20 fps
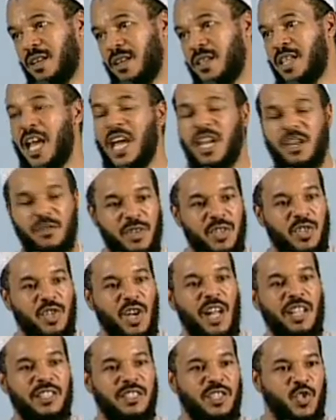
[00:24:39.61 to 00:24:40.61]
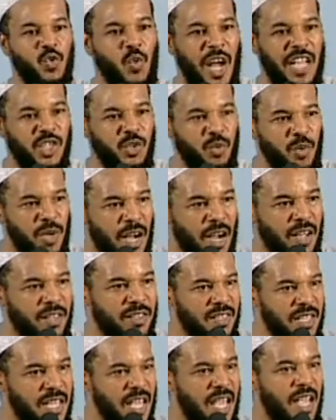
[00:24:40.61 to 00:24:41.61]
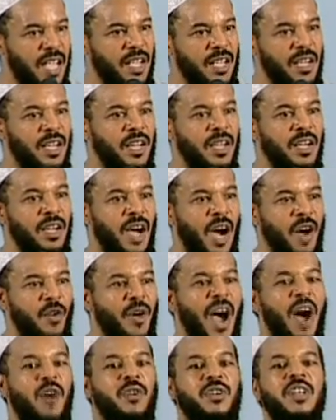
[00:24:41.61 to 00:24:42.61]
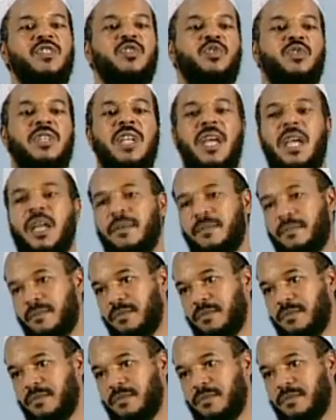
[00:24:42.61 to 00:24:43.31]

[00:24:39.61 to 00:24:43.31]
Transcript: The end result is what we are seeing around us today.